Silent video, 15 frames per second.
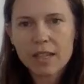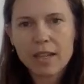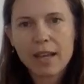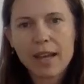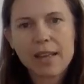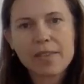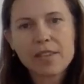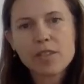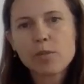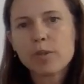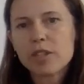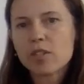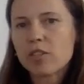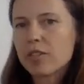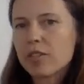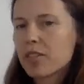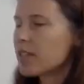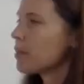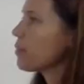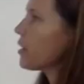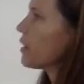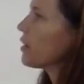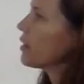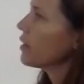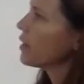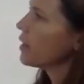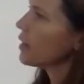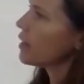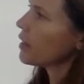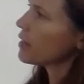And this question's similar.
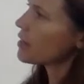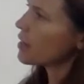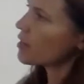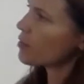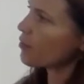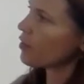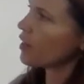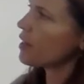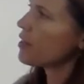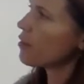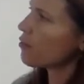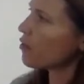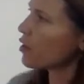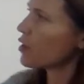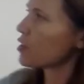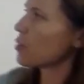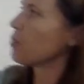It says find the first